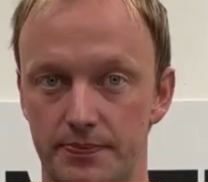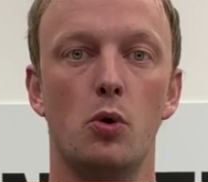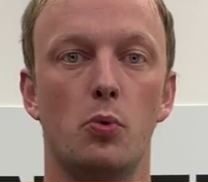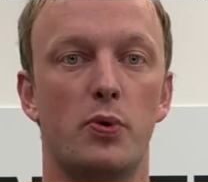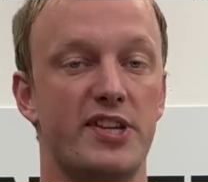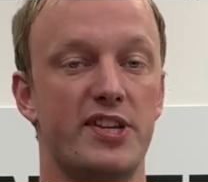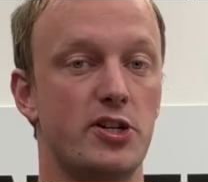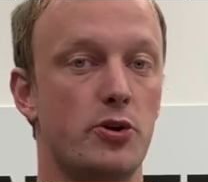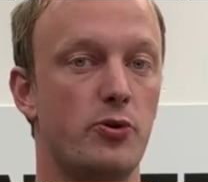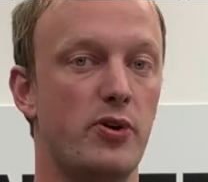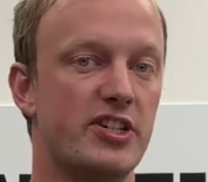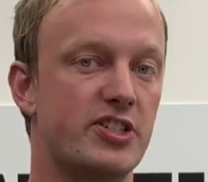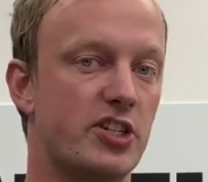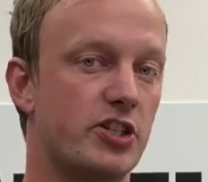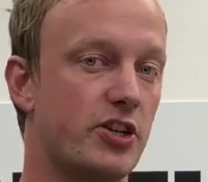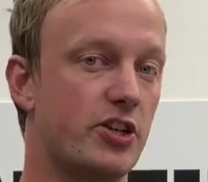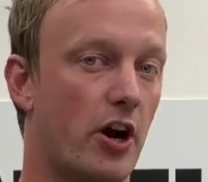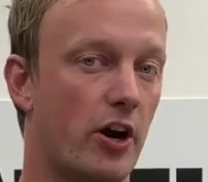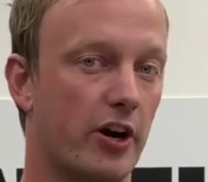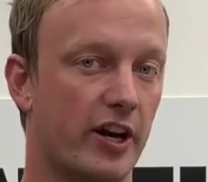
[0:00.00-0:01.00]
When you reach a
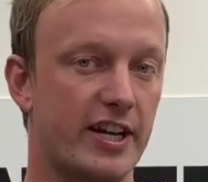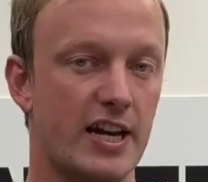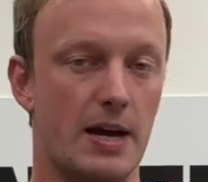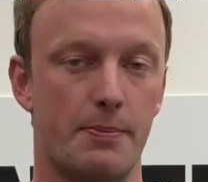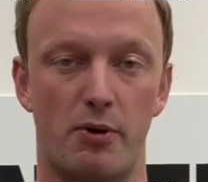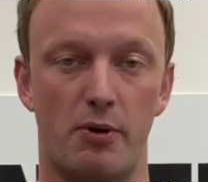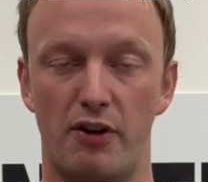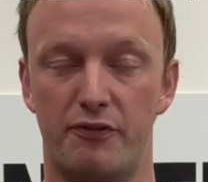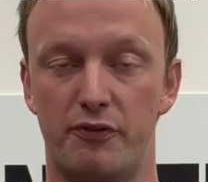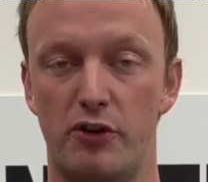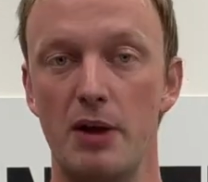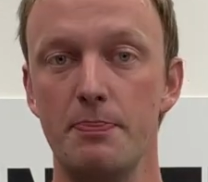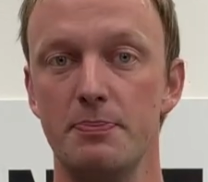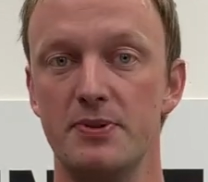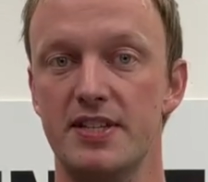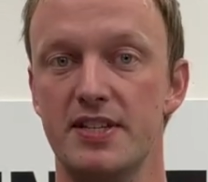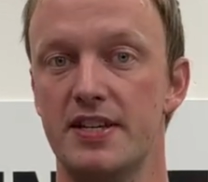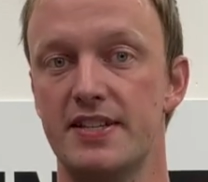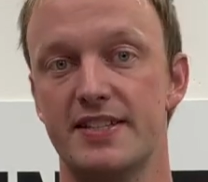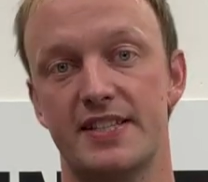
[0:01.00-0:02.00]
target number of
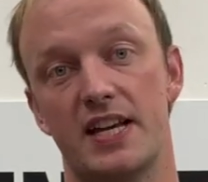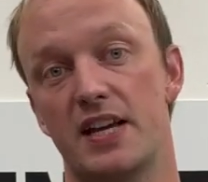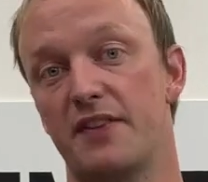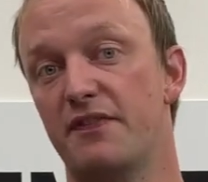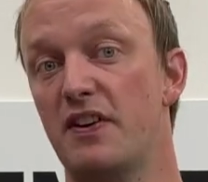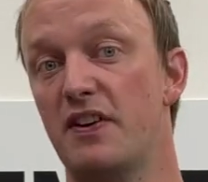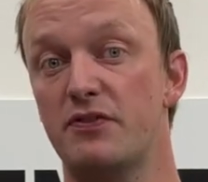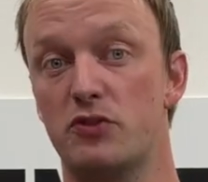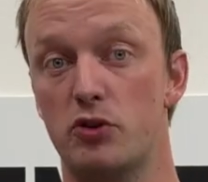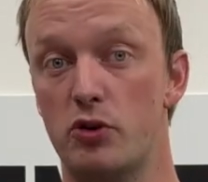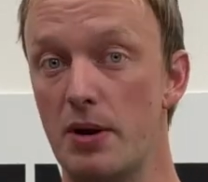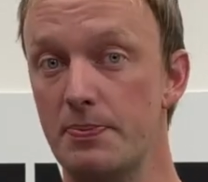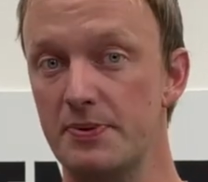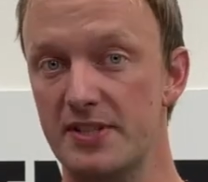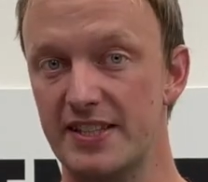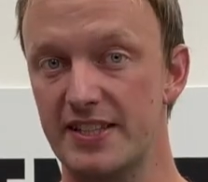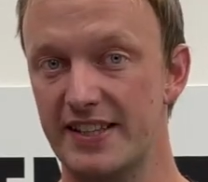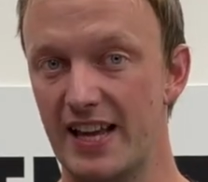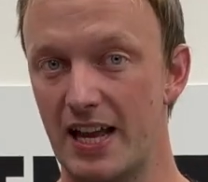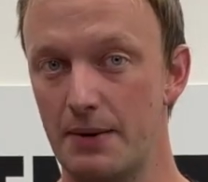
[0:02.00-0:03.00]
reps, say 50 reps
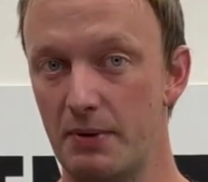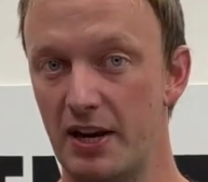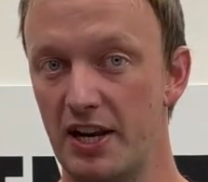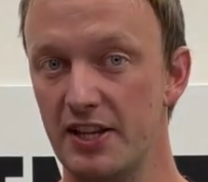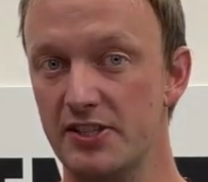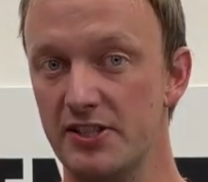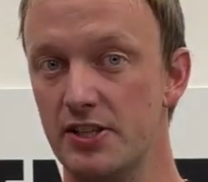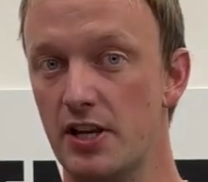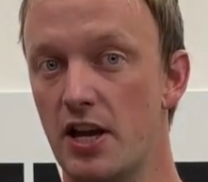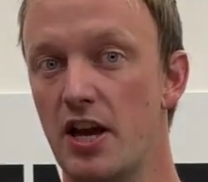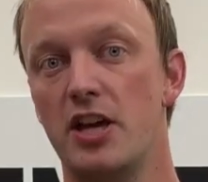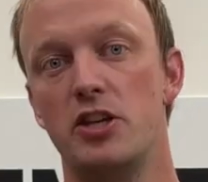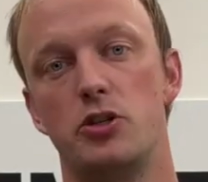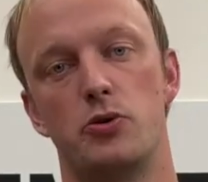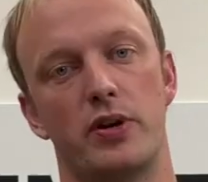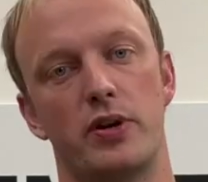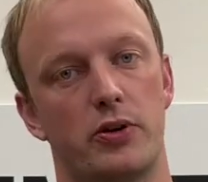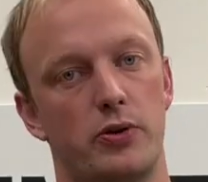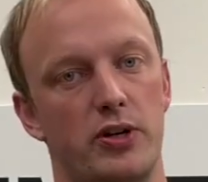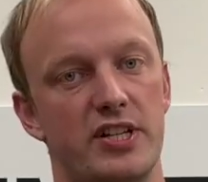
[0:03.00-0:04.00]
in 10 minutes, you
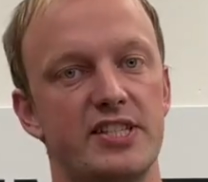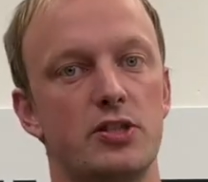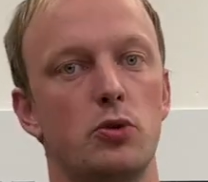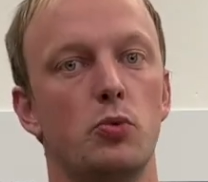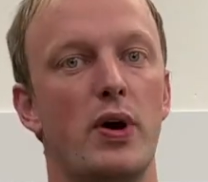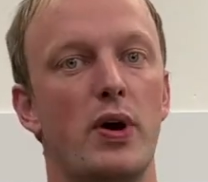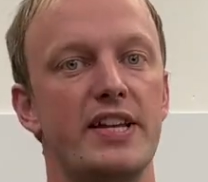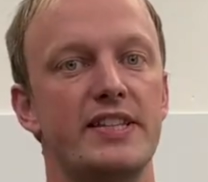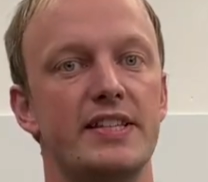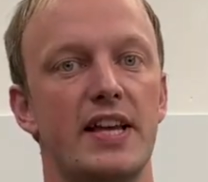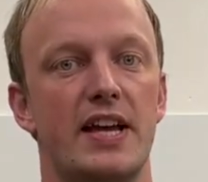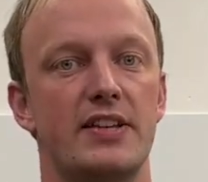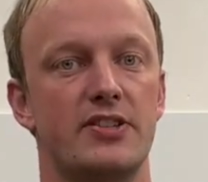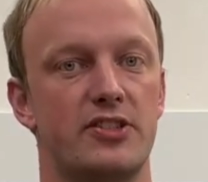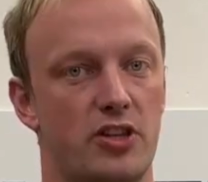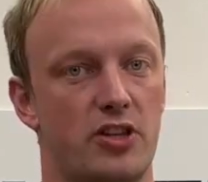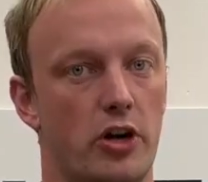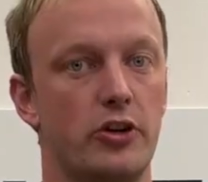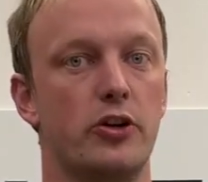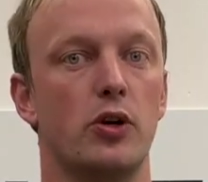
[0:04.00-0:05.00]
increase the weight and
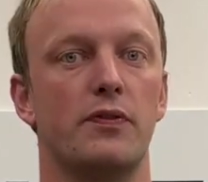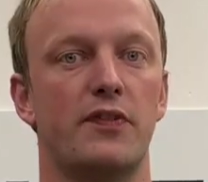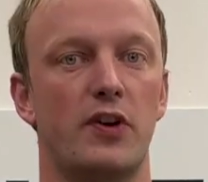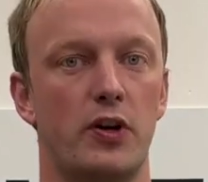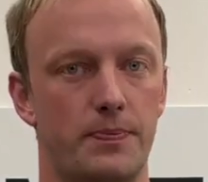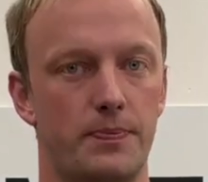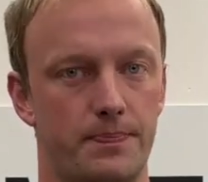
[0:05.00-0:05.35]
start over.